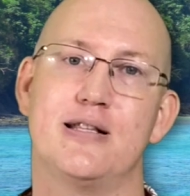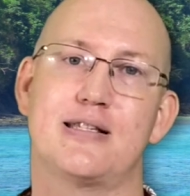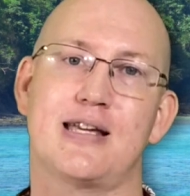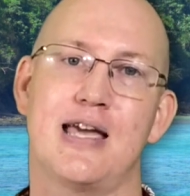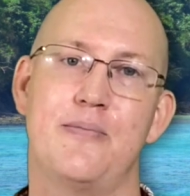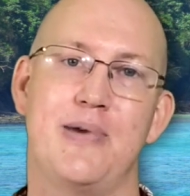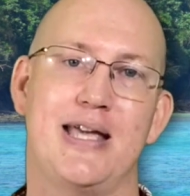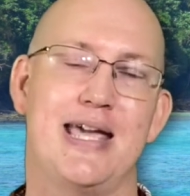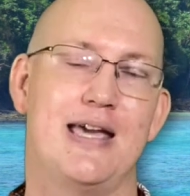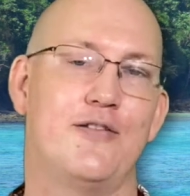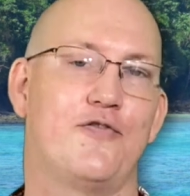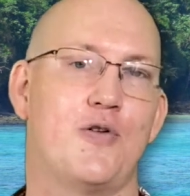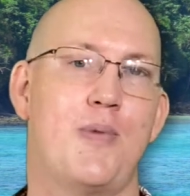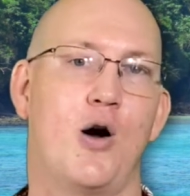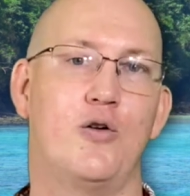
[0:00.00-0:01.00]
coming in
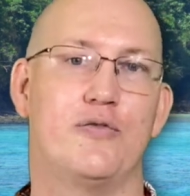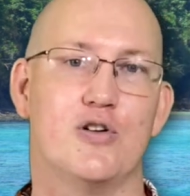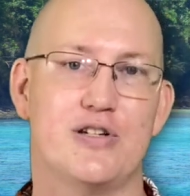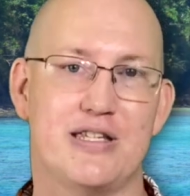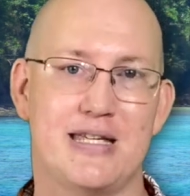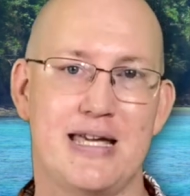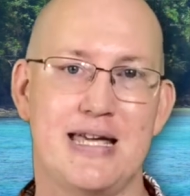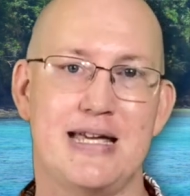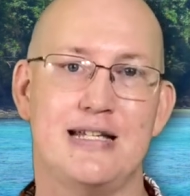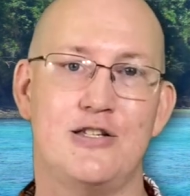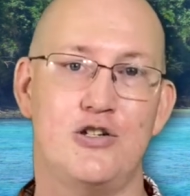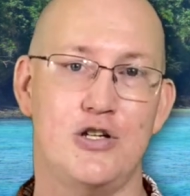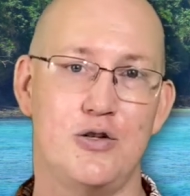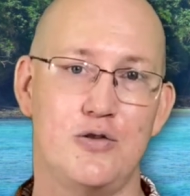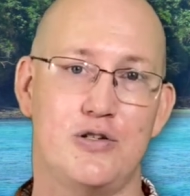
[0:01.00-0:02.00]
from overseas due